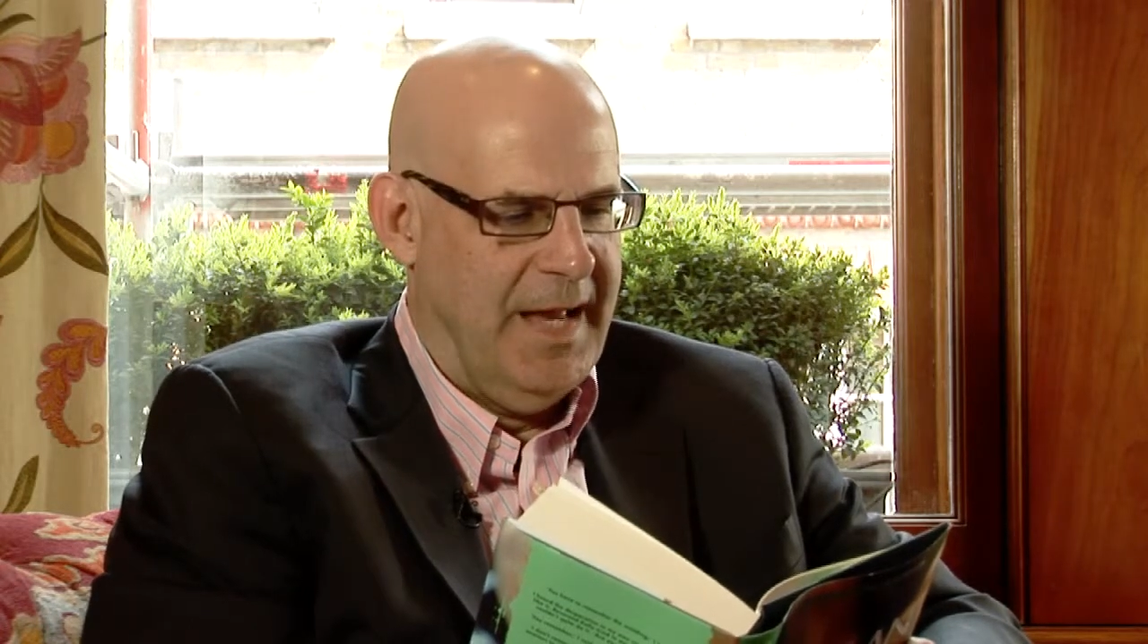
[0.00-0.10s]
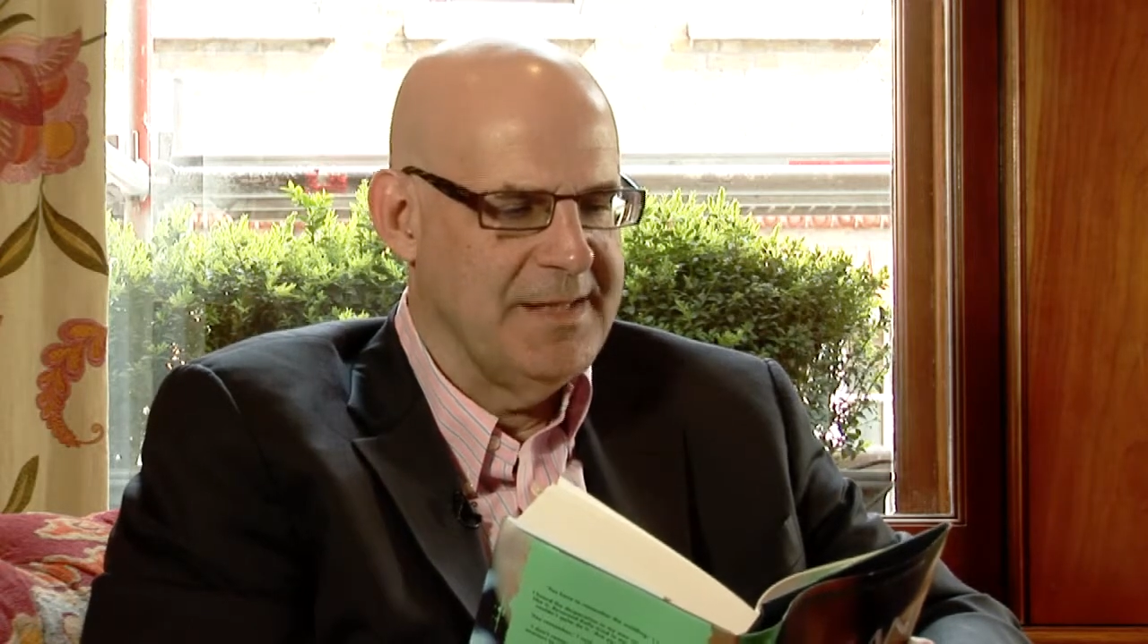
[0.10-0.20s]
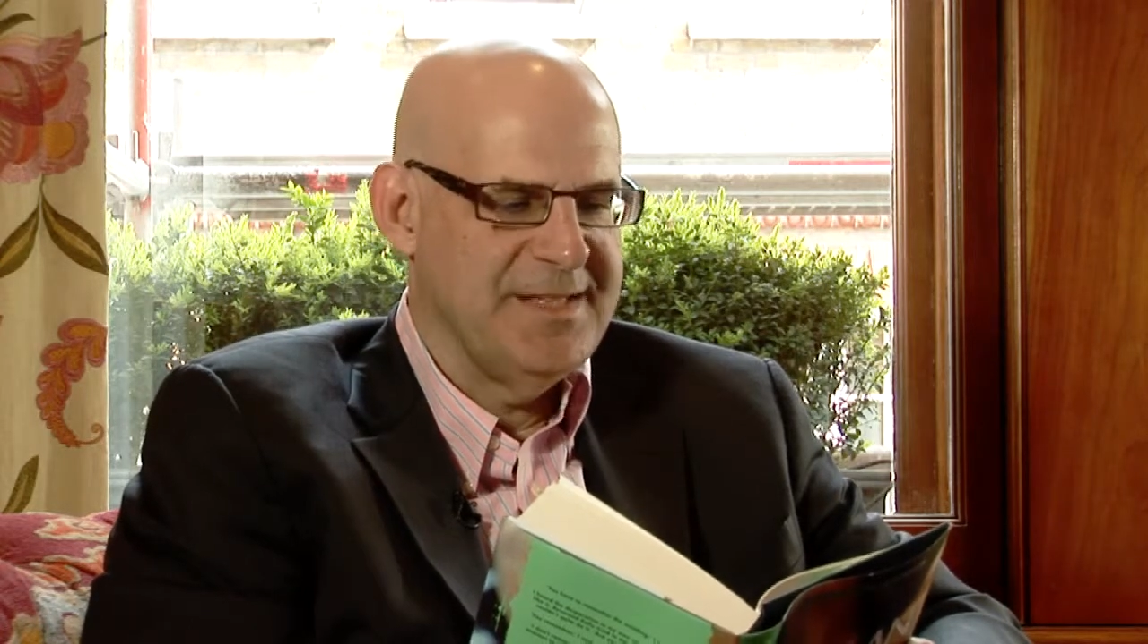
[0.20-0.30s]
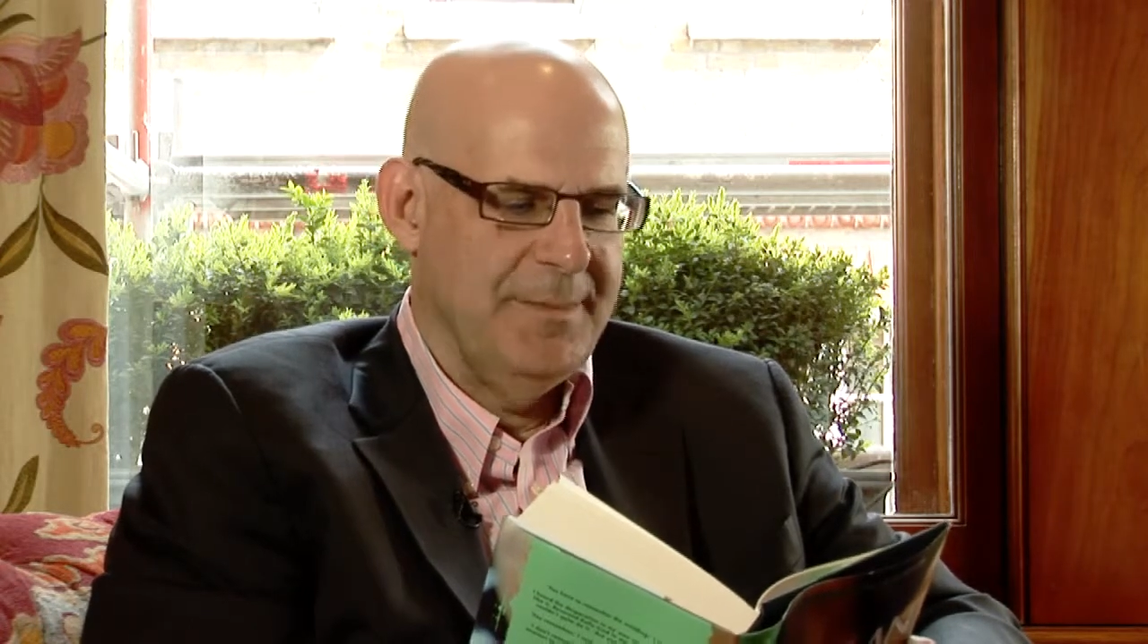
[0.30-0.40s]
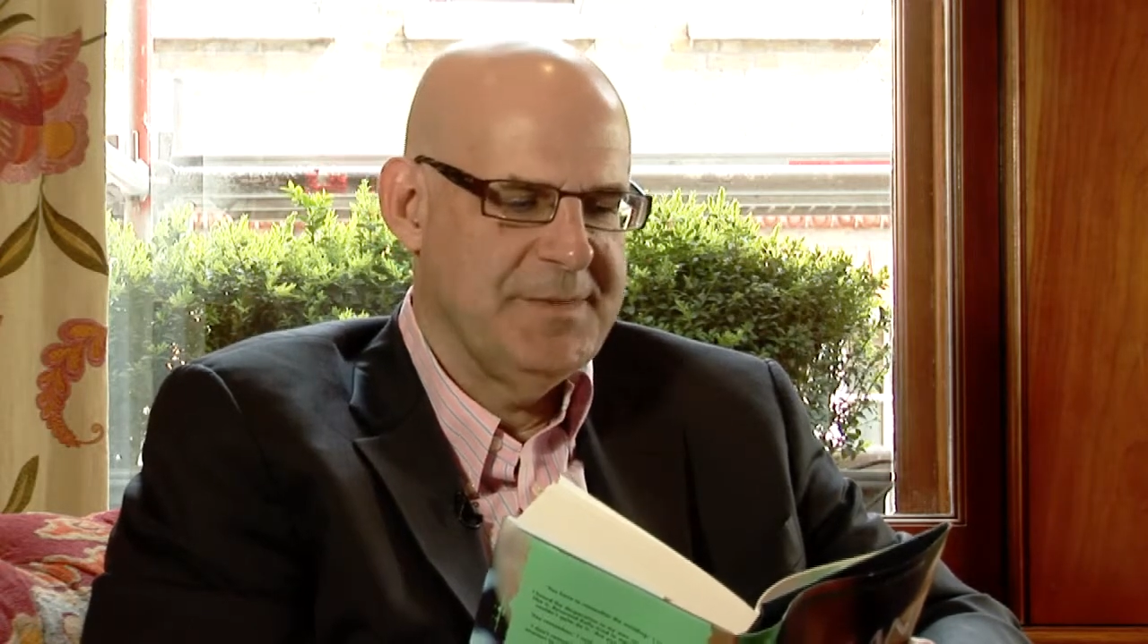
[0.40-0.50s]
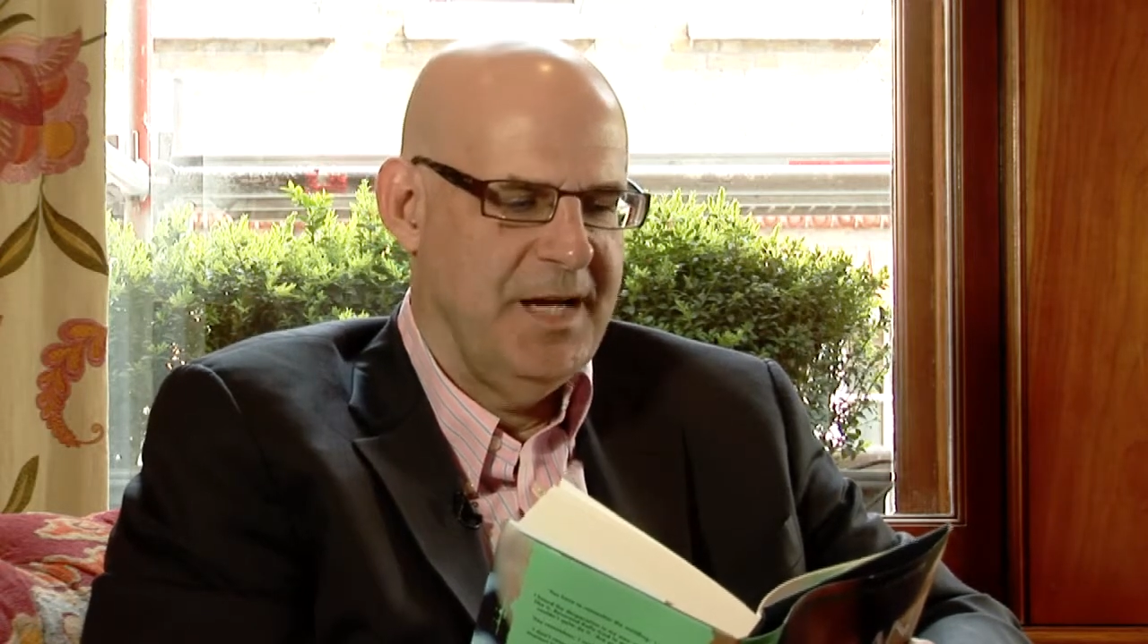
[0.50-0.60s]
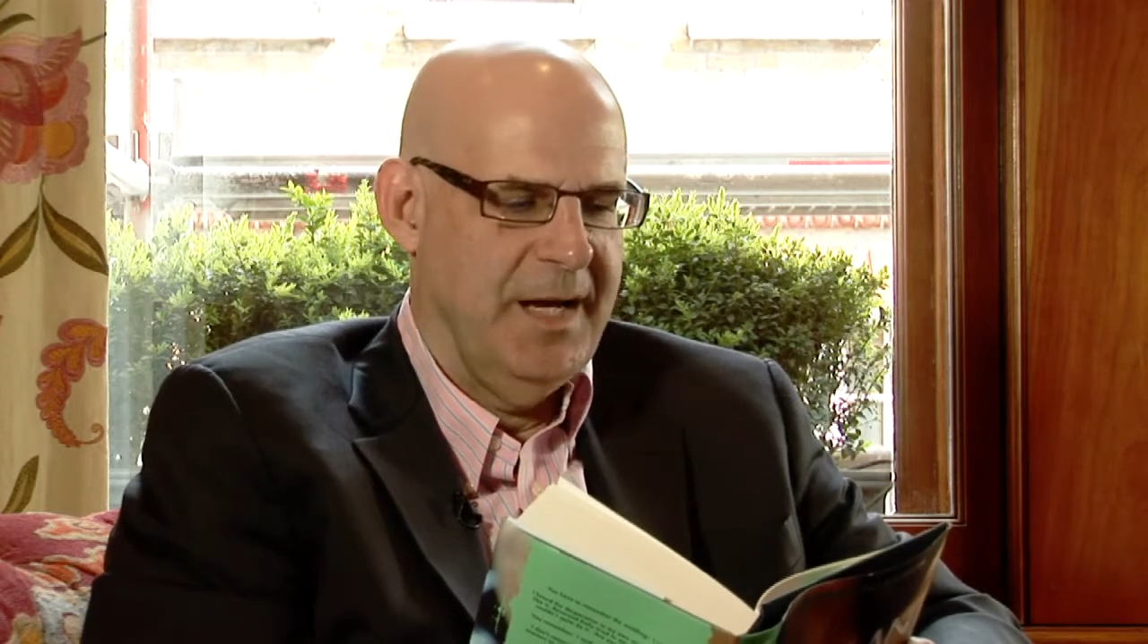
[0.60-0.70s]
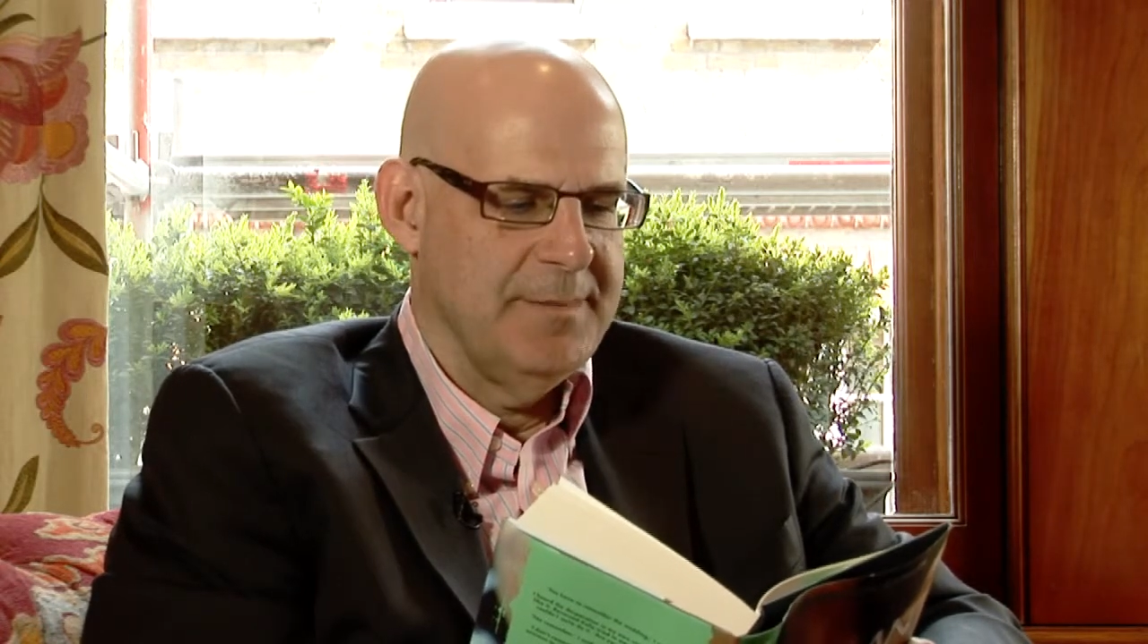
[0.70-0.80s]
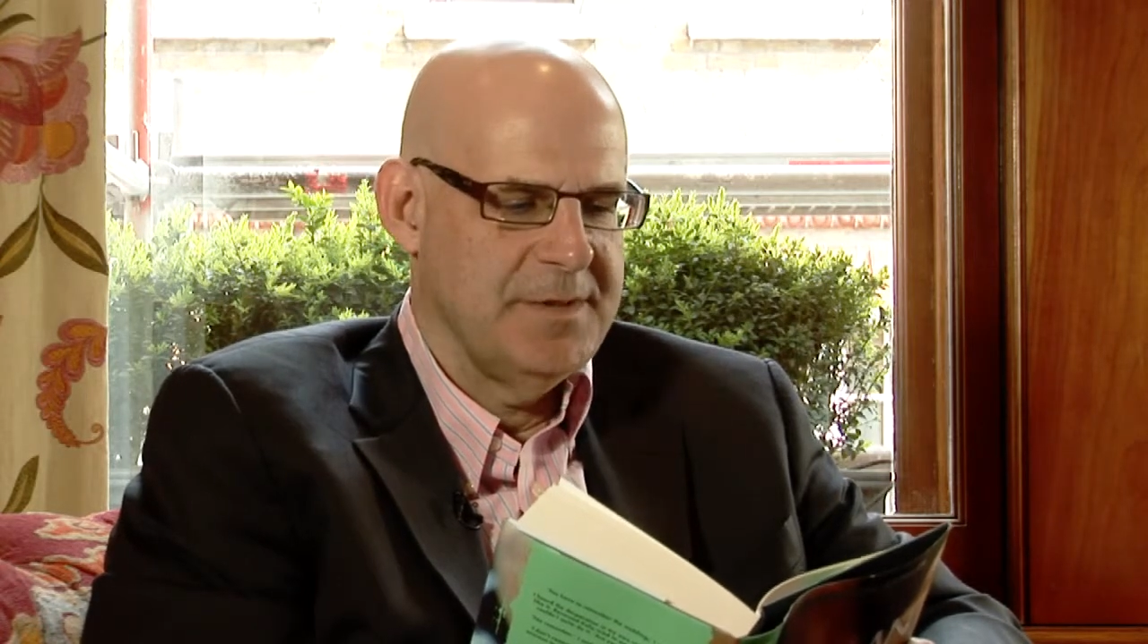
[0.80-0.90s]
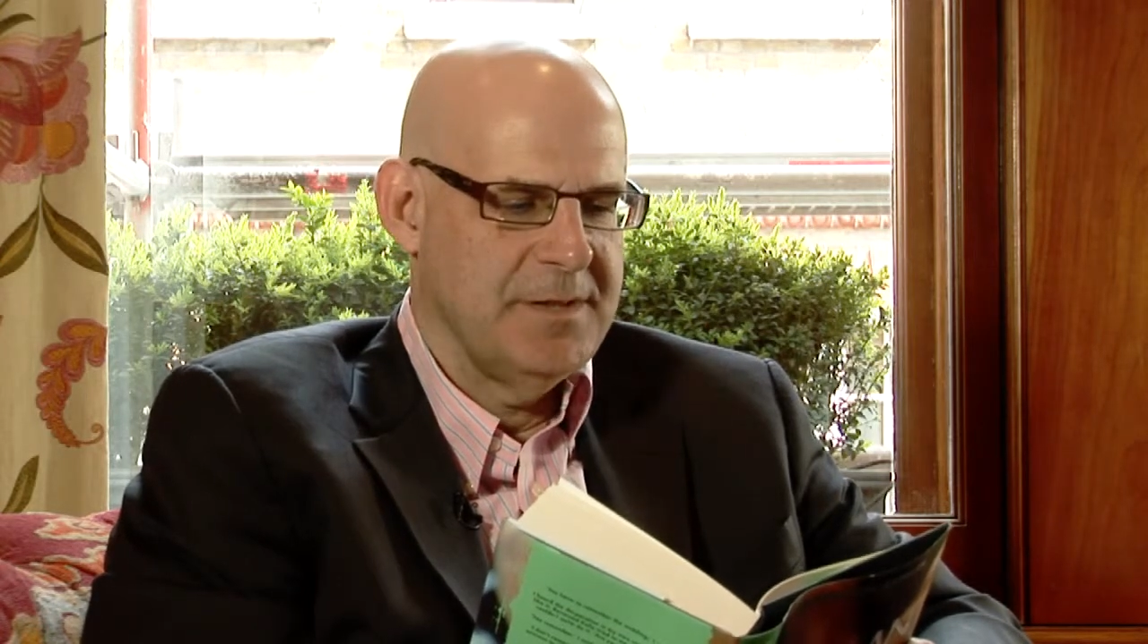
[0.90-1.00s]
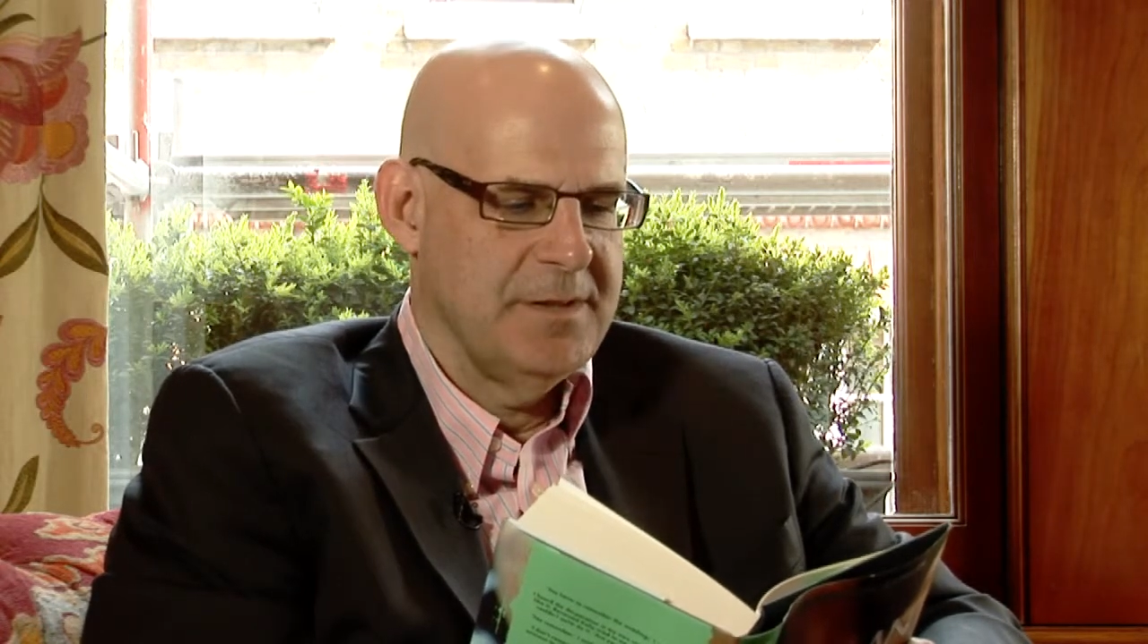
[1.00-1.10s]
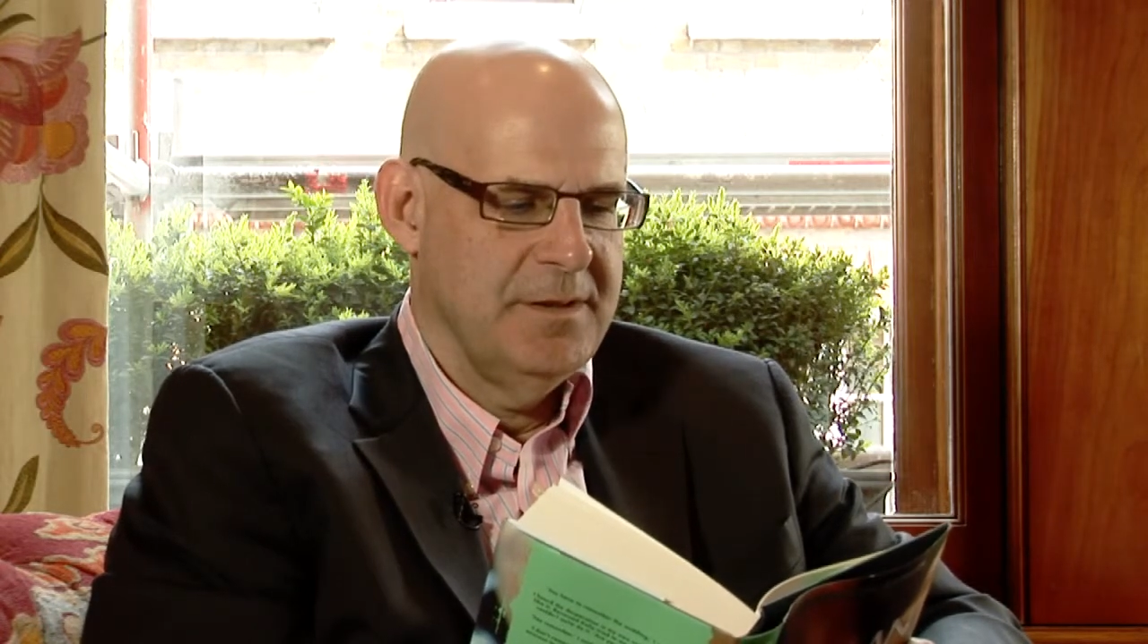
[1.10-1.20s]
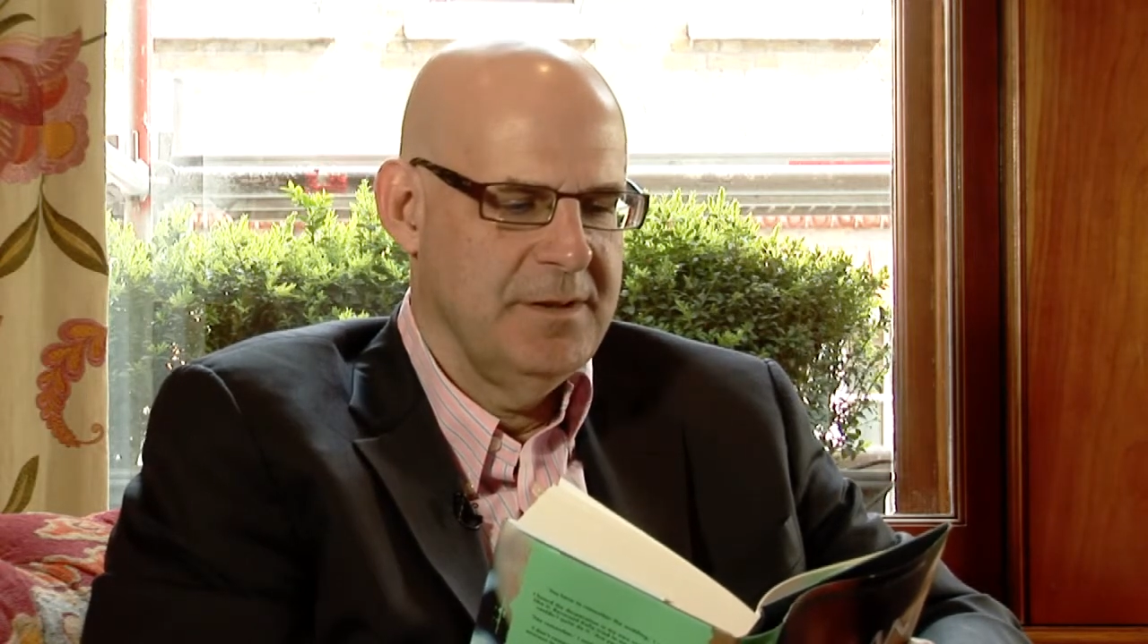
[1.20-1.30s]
And sometimes